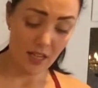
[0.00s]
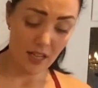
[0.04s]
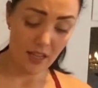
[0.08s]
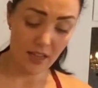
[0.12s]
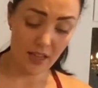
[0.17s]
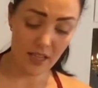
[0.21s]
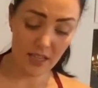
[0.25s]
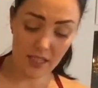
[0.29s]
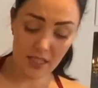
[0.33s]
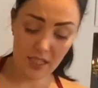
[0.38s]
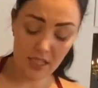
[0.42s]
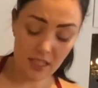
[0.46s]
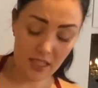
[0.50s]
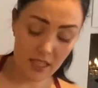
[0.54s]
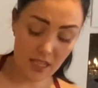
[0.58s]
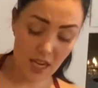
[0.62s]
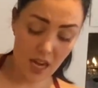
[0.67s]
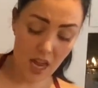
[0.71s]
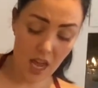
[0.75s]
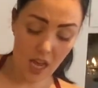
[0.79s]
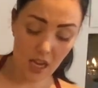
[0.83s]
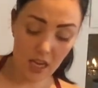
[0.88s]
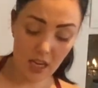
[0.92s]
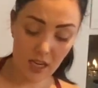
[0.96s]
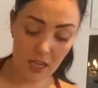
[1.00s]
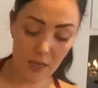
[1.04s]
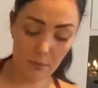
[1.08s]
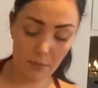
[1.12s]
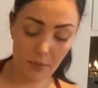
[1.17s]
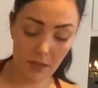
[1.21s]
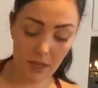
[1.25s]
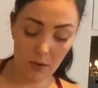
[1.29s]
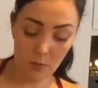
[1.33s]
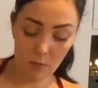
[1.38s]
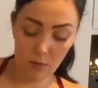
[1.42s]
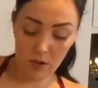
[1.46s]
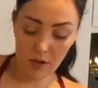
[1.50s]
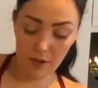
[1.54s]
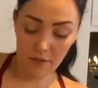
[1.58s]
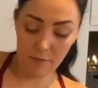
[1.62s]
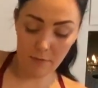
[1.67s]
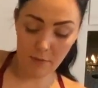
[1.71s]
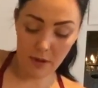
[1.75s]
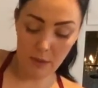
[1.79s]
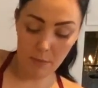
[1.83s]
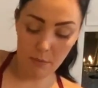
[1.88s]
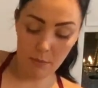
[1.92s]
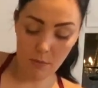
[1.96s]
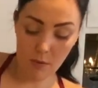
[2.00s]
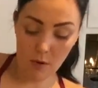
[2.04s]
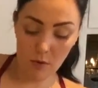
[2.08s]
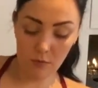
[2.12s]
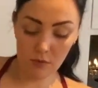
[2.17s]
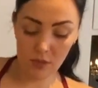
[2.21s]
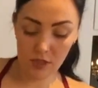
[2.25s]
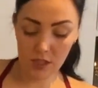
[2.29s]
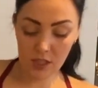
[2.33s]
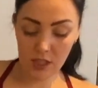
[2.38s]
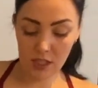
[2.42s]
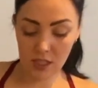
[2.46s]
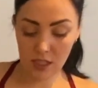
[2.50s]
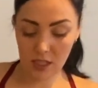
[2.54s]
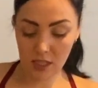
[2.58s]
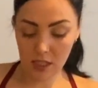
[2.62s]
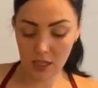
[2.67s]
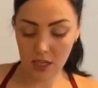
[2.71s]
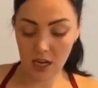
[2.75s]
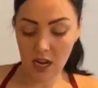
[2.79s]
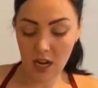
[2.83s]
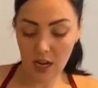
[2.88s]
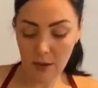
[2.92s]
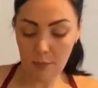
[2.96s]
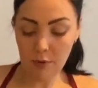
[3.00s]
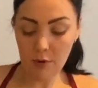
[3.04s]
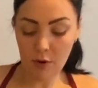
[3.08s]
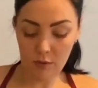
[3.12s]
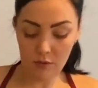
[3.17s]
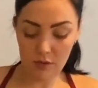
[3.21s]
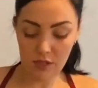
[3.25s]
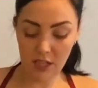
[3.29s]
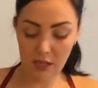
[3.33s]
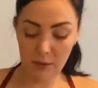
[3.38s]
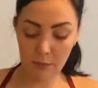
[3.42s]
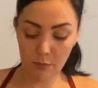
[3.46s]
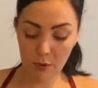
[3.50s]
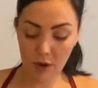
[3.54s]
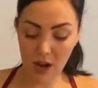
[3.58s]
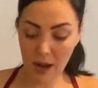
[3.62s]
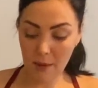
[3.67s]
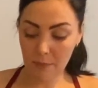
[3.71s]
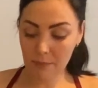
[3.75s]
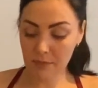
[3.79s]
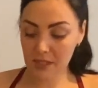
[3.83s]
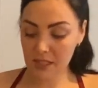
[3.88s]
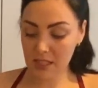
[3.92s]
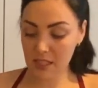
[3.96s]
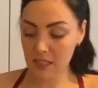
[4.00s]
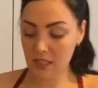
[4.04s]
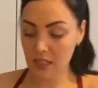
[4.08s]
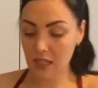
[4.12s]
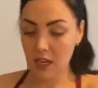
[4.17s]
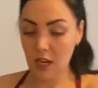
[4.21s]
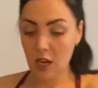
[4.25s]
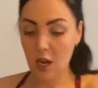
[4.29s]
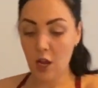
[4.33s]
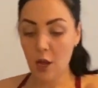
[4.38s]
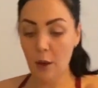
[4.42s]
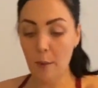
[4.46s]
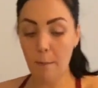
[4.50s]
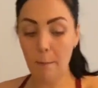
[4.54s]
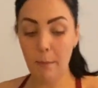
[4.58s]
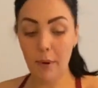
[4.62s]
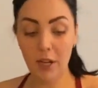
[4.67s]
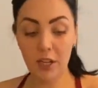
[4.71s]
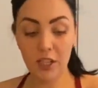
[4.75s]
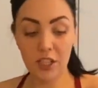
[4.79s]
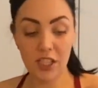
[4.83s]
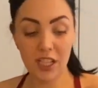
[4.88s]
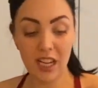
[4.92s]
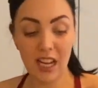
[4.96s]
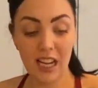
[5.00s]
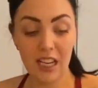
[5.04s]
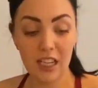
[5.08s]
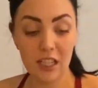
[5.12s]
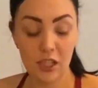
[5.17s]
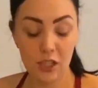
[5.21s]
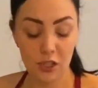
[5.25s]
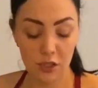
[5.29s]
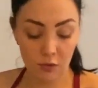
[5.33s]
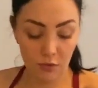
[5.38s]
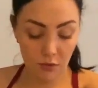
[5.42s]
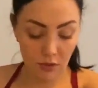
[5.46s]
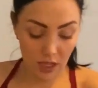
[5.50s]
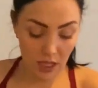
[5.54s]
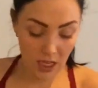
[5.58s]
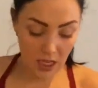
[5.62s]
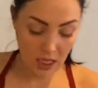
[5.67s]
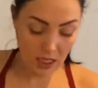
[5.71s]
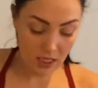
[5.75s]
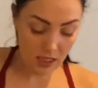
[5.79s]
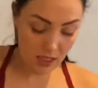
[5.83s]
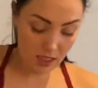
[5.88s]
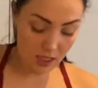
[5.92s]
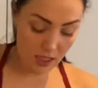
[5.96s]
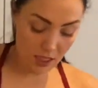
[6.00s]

This is not going to be one of my most high protein preps, but I do need